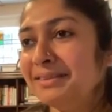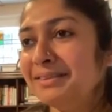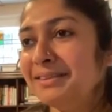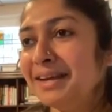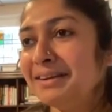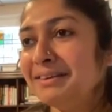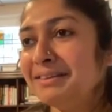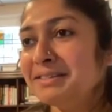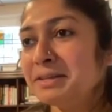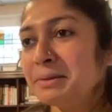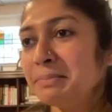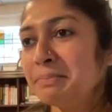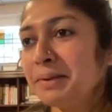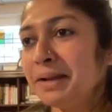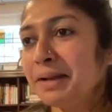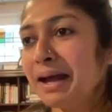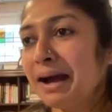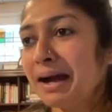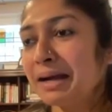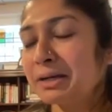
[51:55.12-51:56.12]
there is a
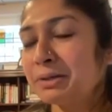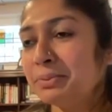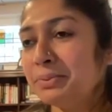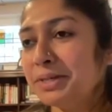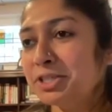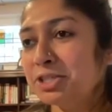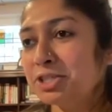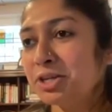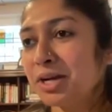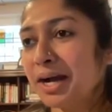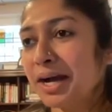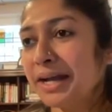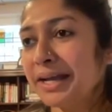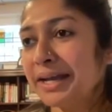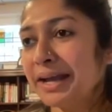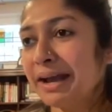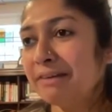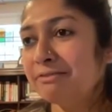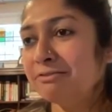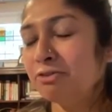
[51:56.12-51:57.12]
plaque which I
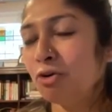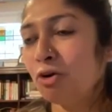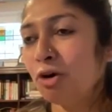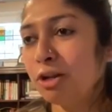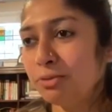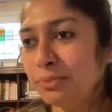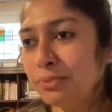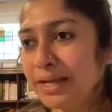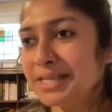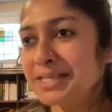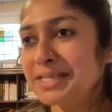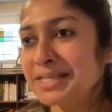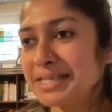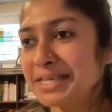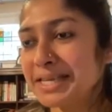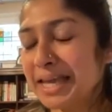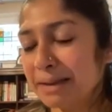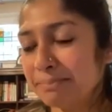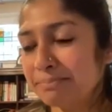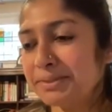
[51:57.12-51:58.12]
have
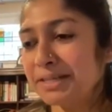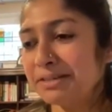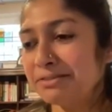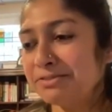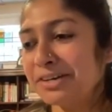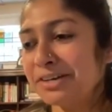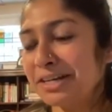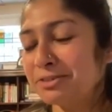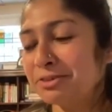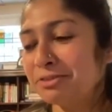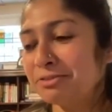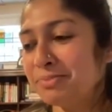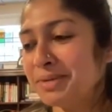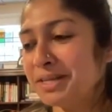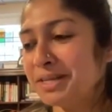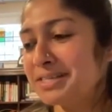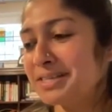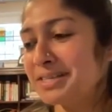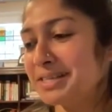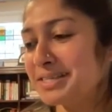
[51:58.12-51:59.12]
always kept in front of
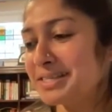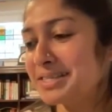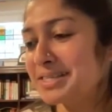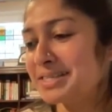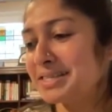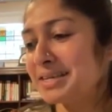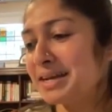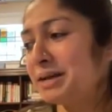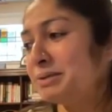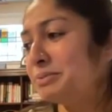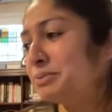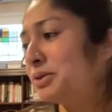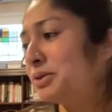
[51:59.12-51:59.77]
me since I